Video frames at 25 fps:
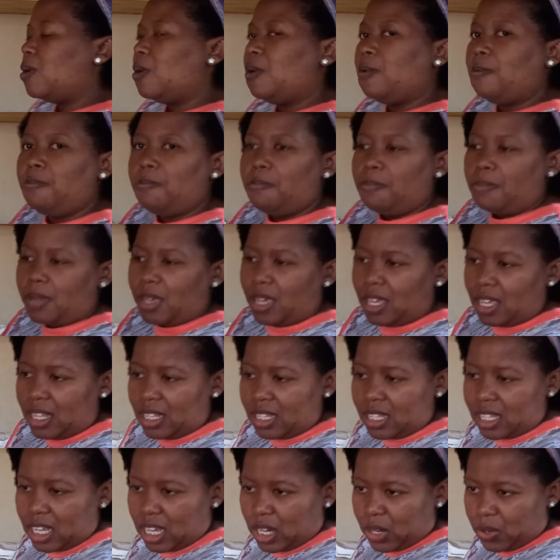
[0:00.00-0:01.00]

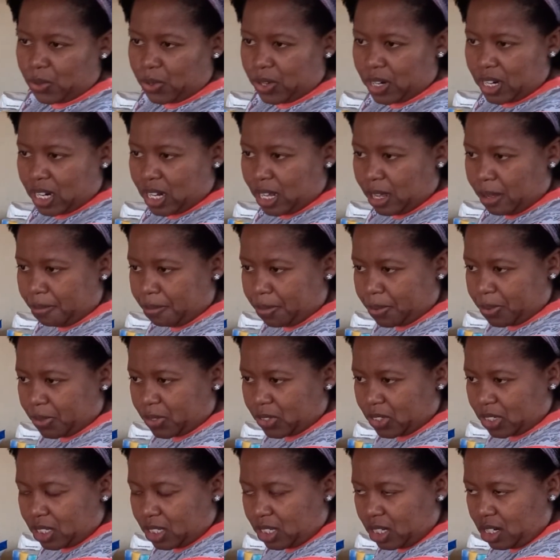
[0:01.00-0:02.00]
amazing red apples.
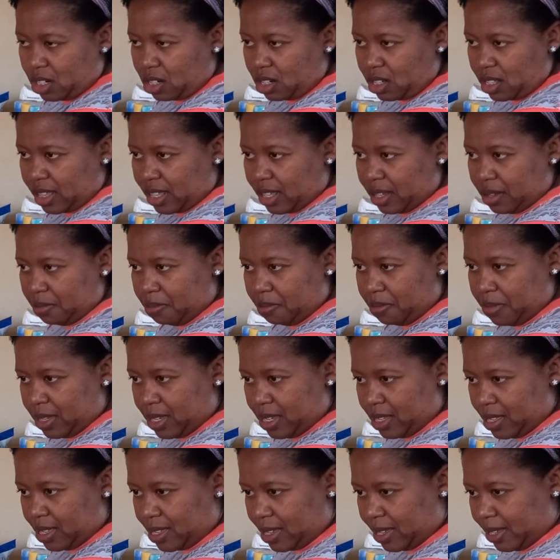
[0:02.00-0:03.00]
Aren't they
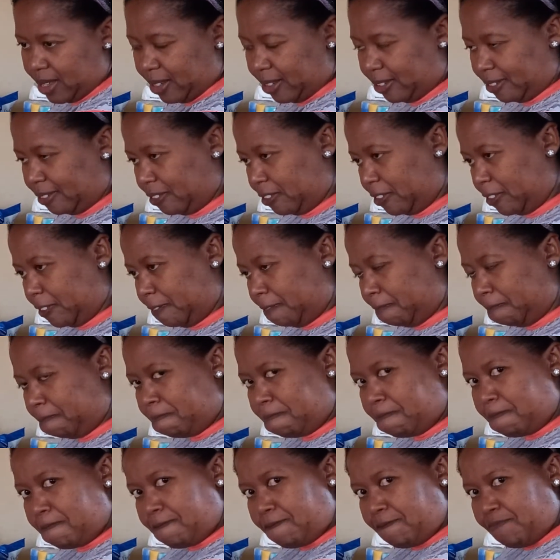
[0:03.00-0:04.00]
amazing?
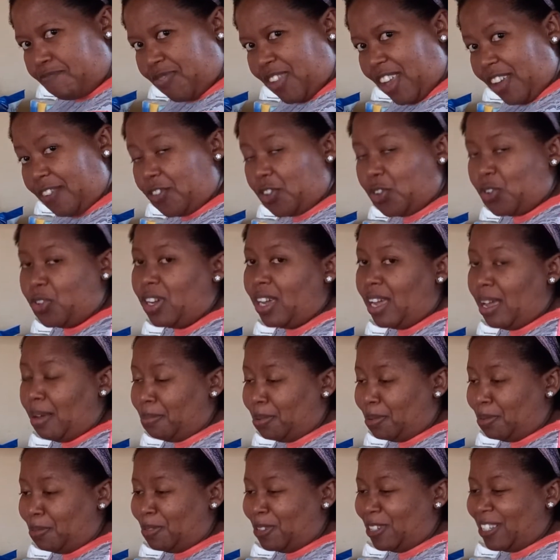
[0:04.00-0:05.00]
If you're an
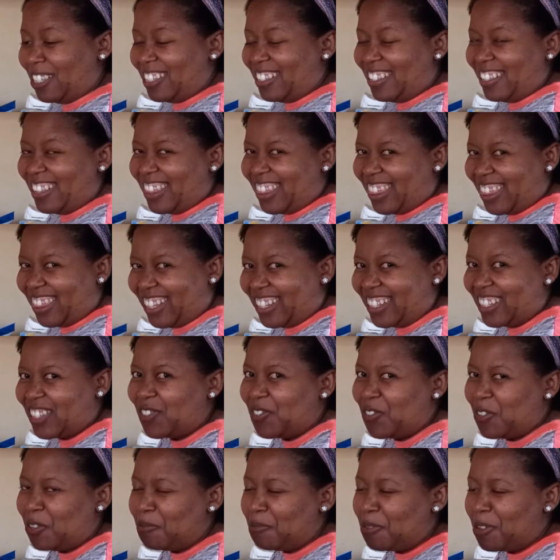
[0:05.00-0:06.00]
apple person, this
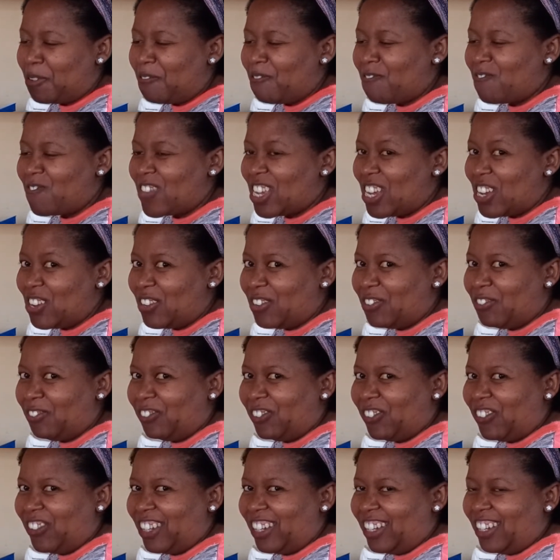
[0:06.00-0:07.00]
would be very,
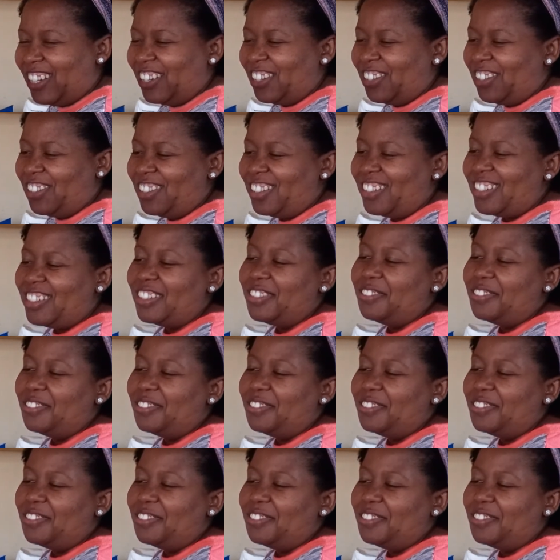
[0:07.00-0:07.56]
very good.